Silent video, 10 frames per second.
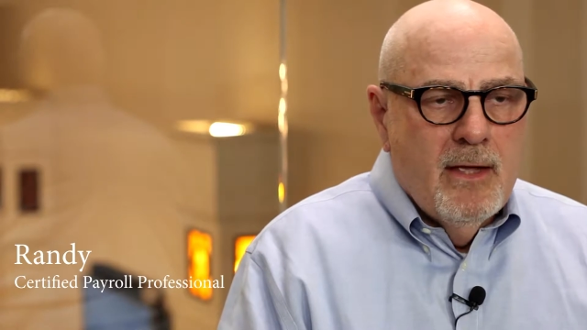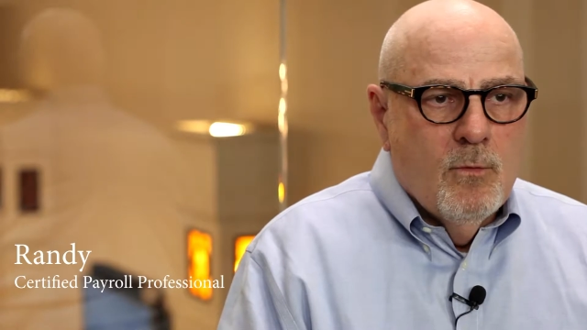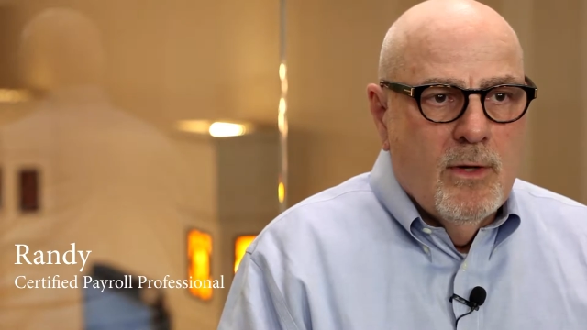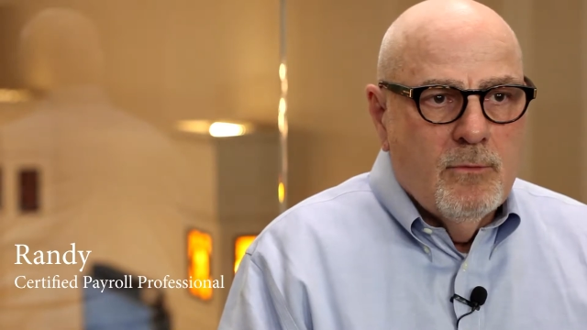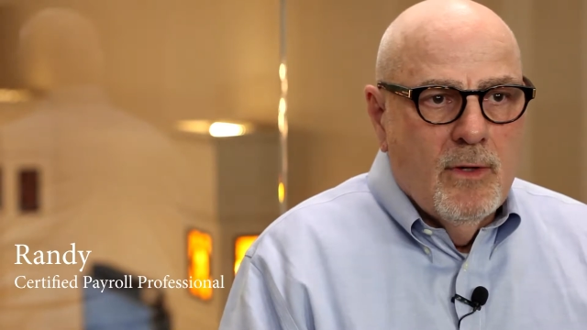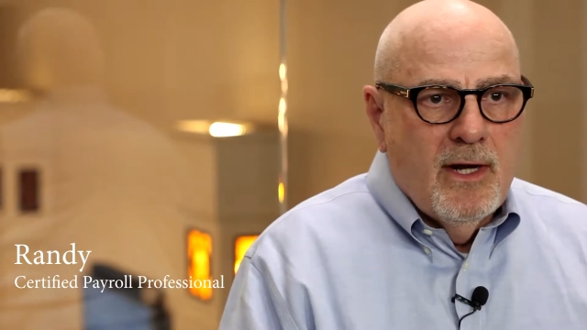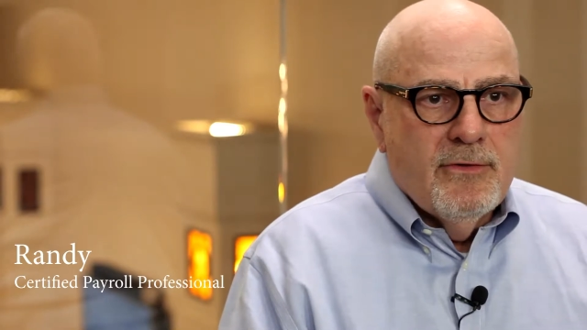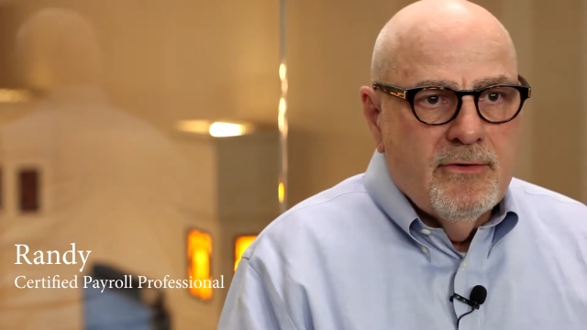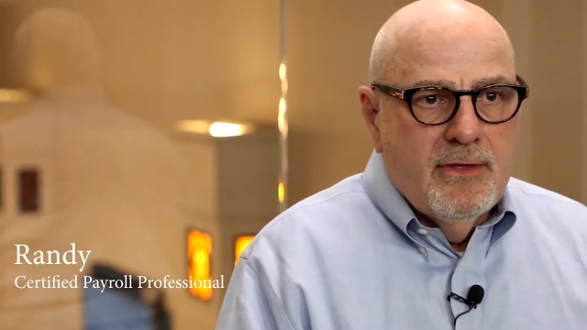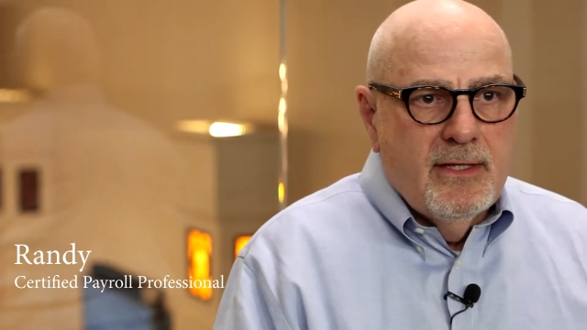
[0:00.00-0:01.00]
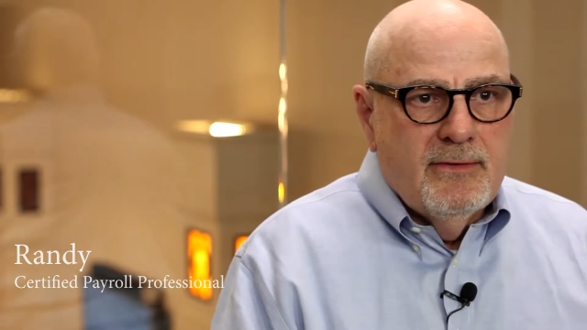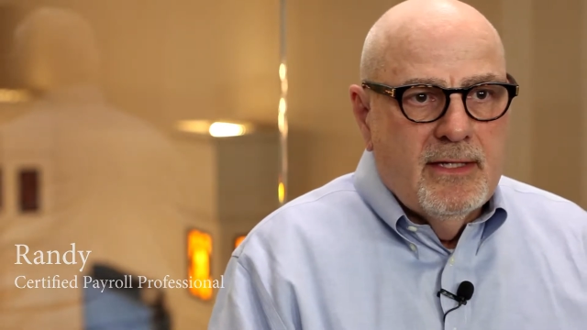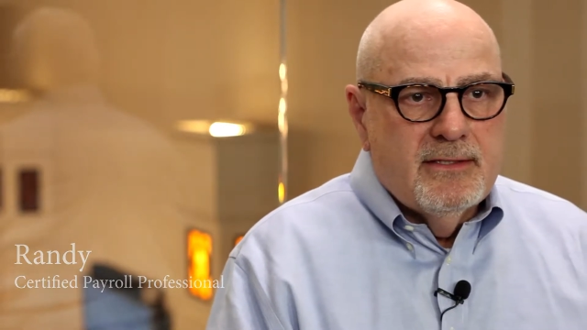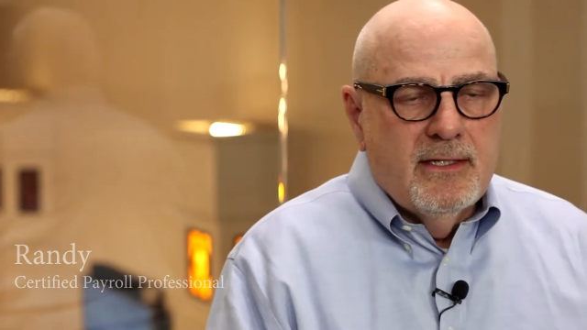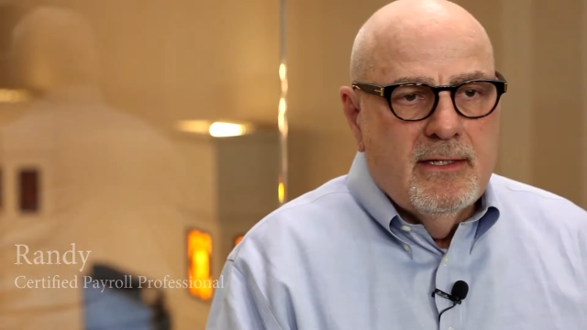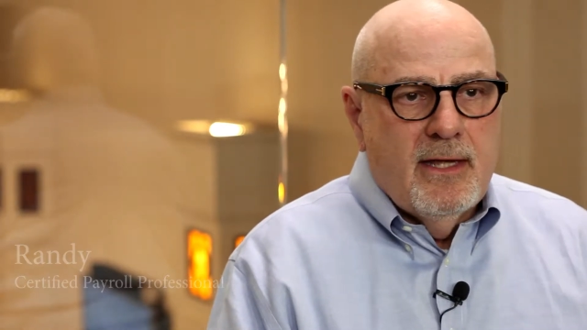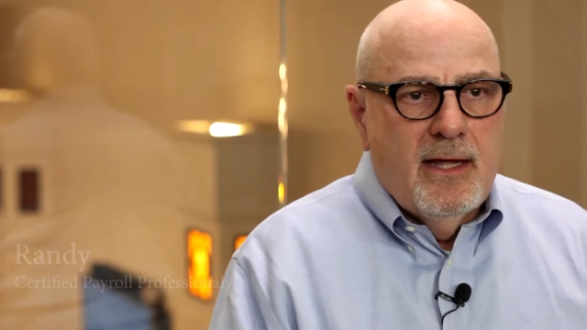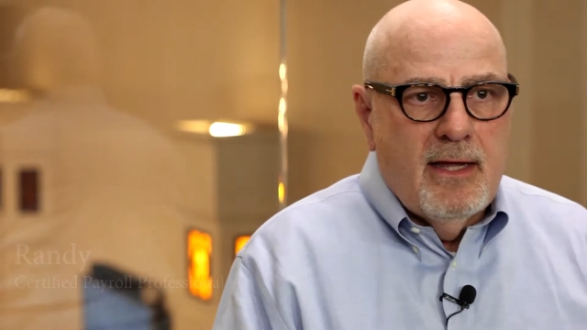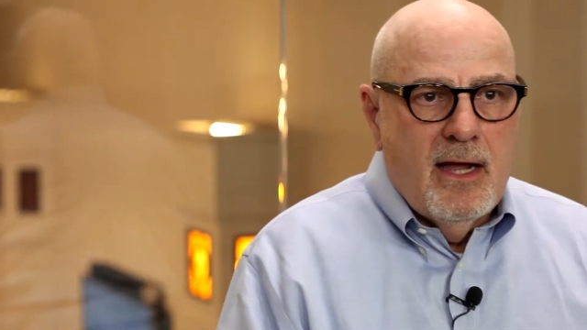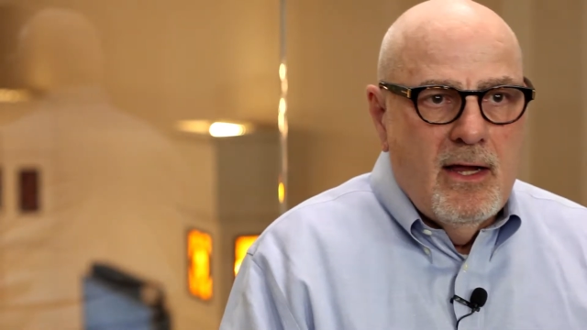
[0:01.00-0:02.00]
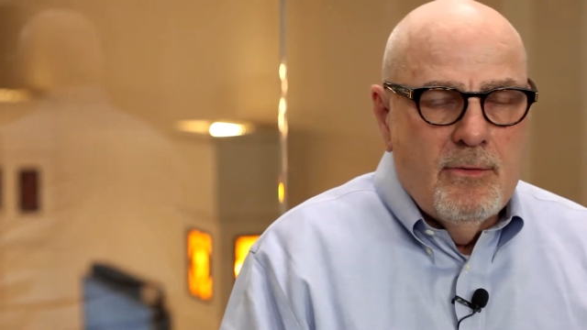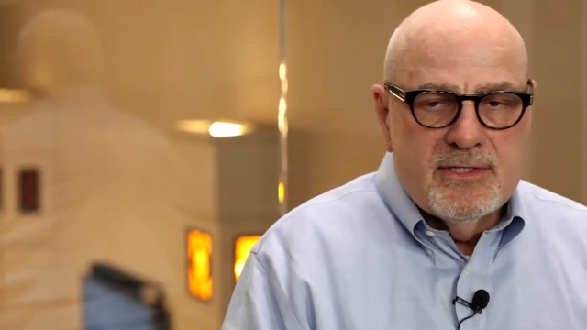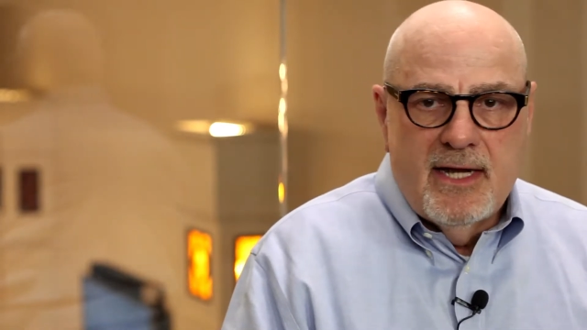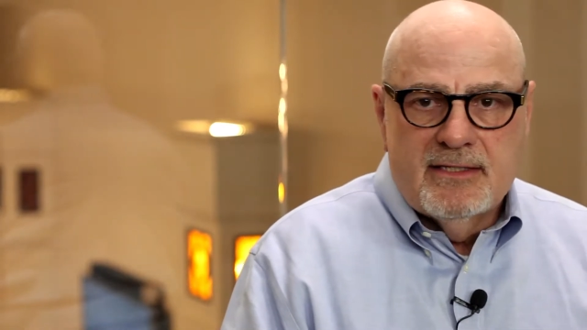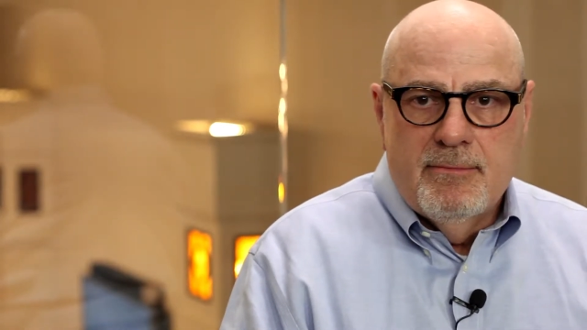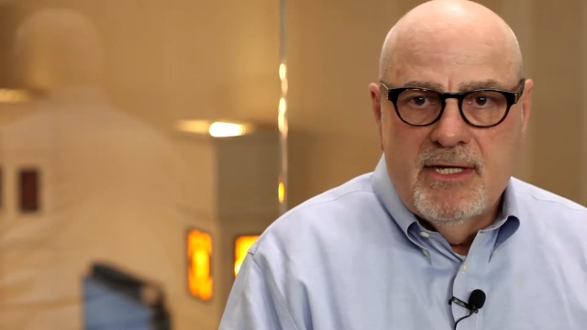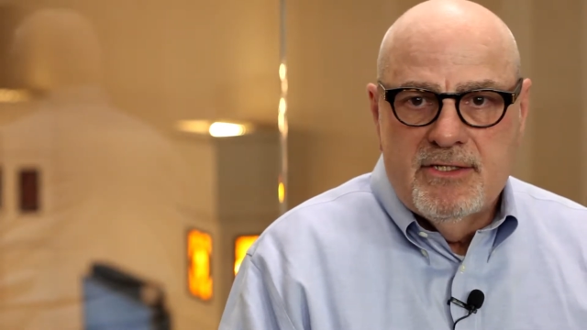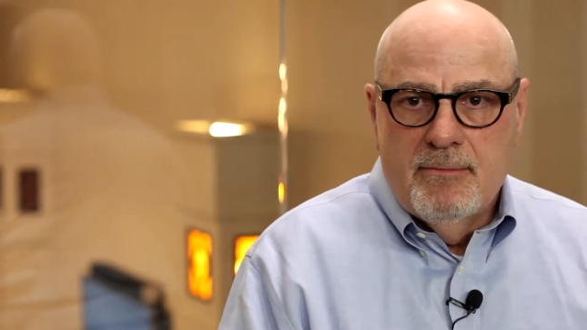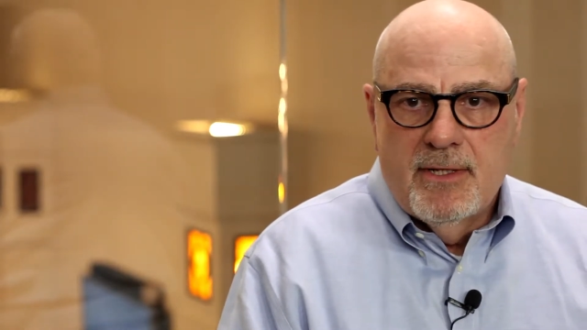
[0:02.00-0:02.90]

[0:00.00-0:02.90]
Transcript: One other thing that I always like to mention,